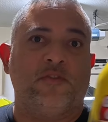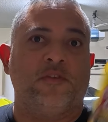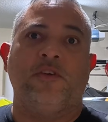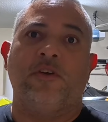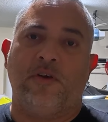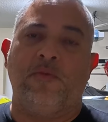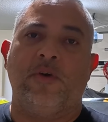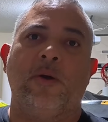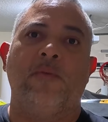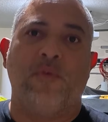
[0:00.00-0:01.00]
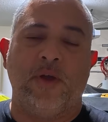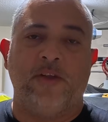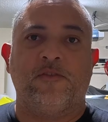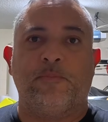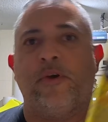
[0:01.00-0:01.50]
So you're gonna wanna
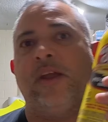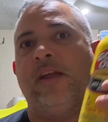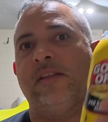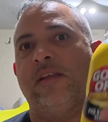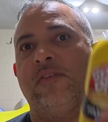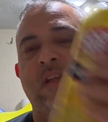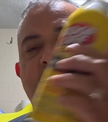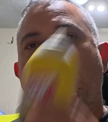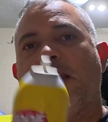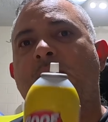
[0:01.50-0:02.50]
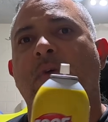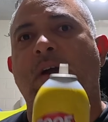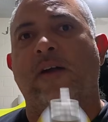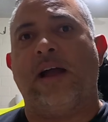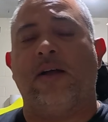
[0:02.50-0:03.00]
avoid spraying this
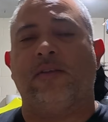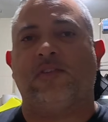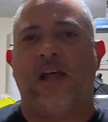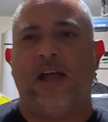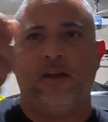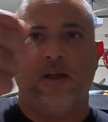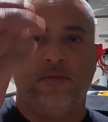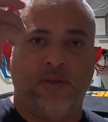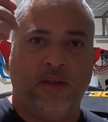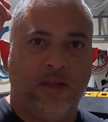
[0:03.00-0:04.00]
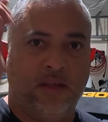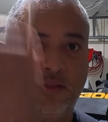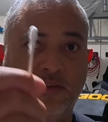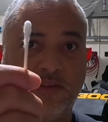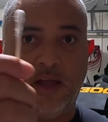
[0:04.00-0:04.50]
anywhere outside of
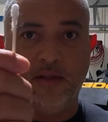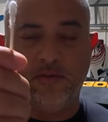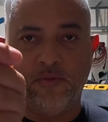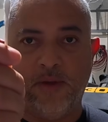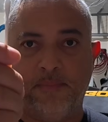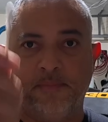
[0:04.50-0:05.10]
this cotton swab.